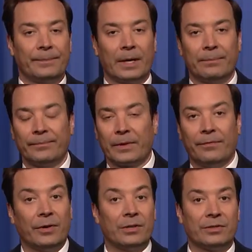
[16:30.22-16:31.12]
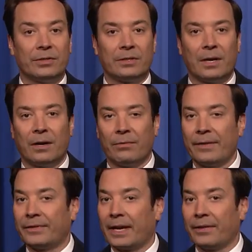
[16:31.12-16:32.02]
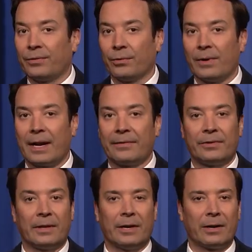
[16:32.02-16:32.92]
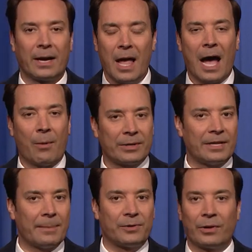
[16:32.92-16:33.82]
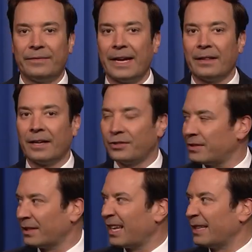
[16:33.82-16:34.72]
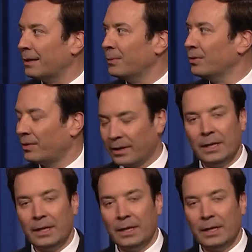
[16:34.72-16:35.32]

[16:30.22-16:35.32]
Yep, the footage is uh, rough to get through right after the hearing. I watched an episode of Dateline just to lighten the mood.